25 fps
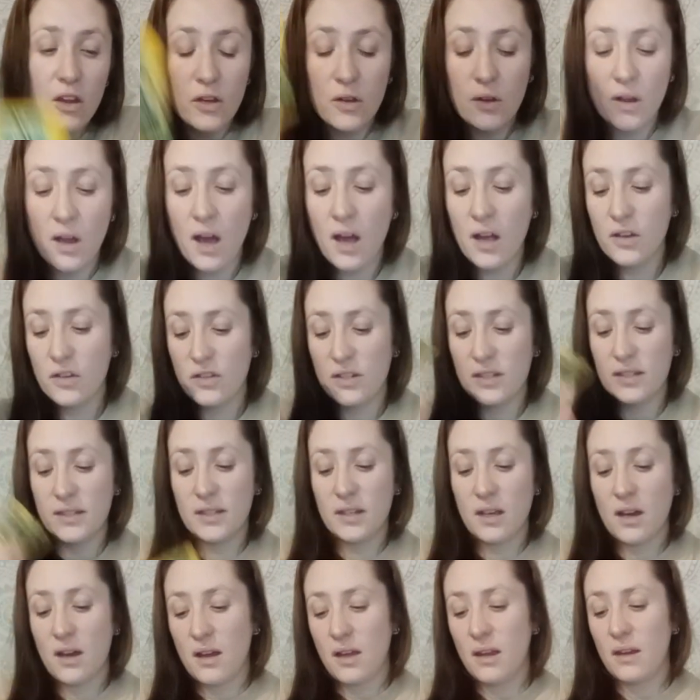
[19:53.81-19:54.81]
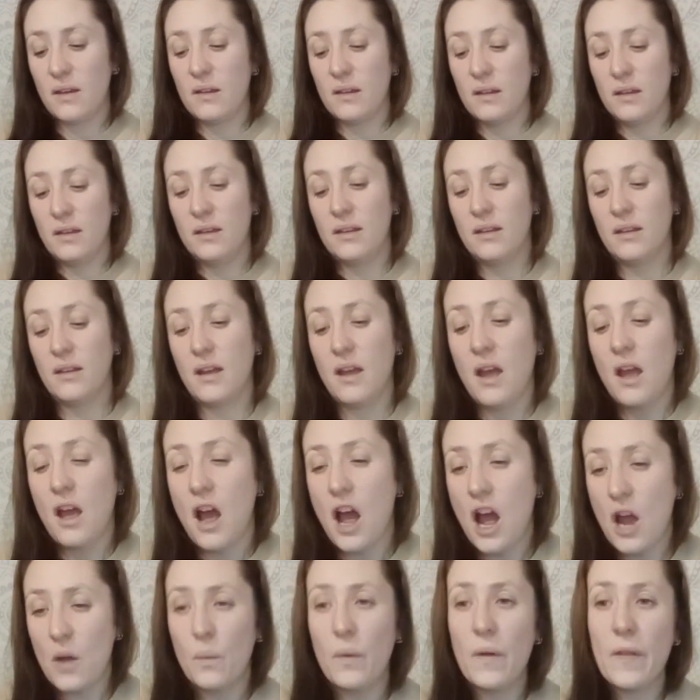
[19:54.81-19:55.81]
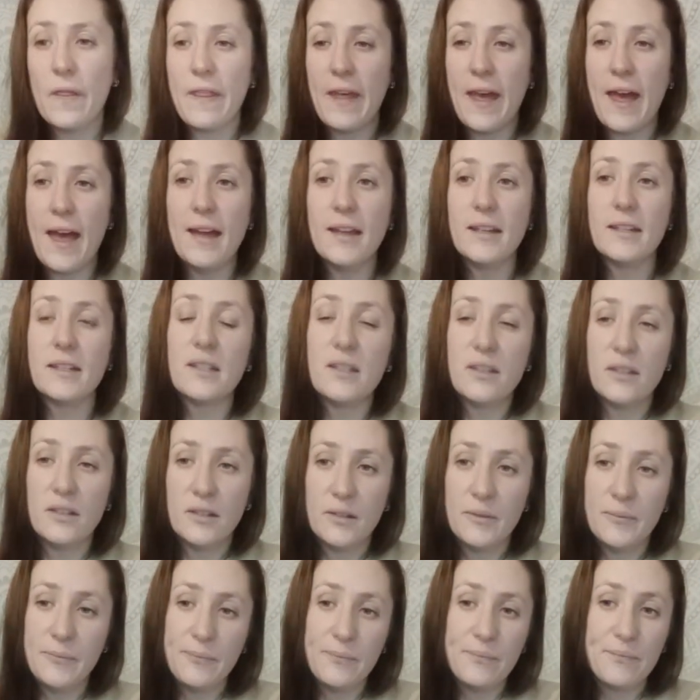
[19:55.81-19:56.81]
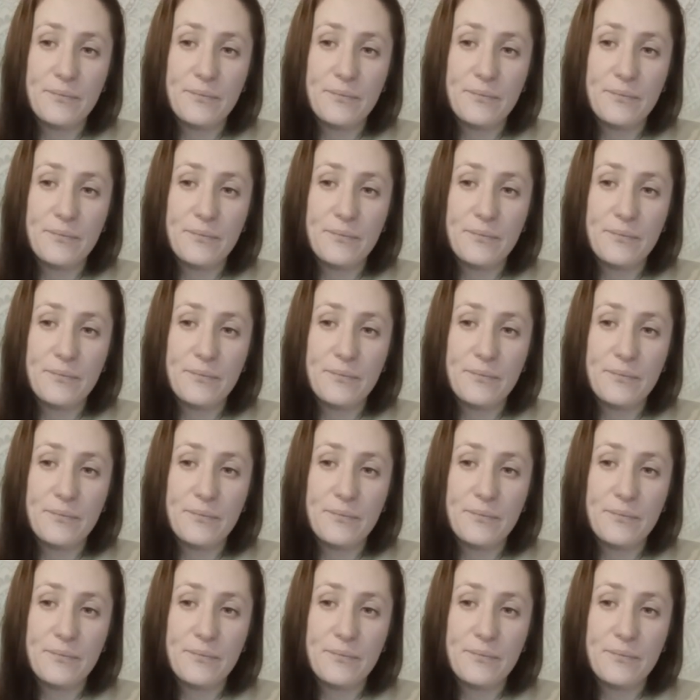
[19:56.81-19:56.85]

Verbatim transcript: You can't just go, I want that,